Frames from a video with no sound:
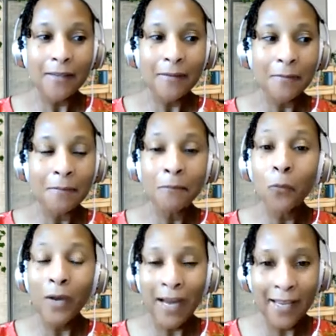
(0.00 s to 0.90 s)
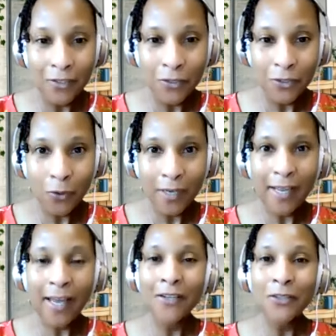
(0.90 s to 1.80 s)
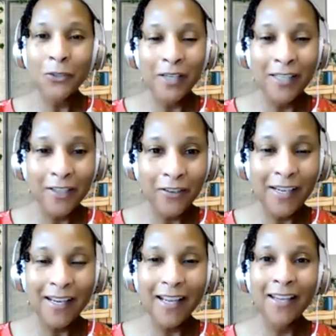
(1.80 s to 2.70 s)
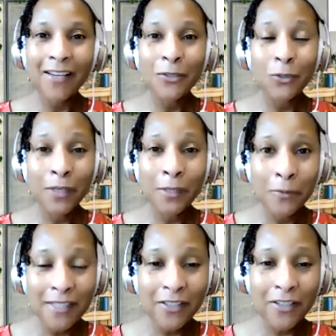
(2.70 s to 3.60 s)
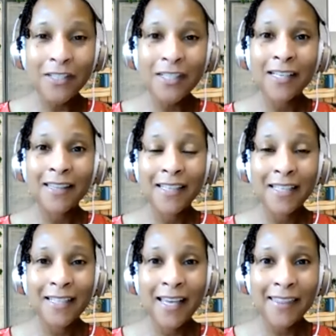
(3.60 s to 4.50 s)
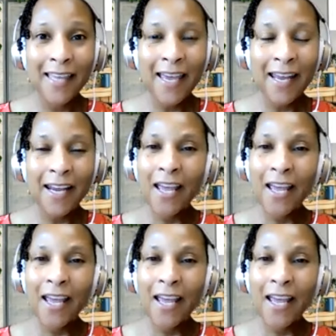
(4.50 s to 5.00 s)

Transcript: what I enjoy. I enjoy learning, I enjoy researching and things like that.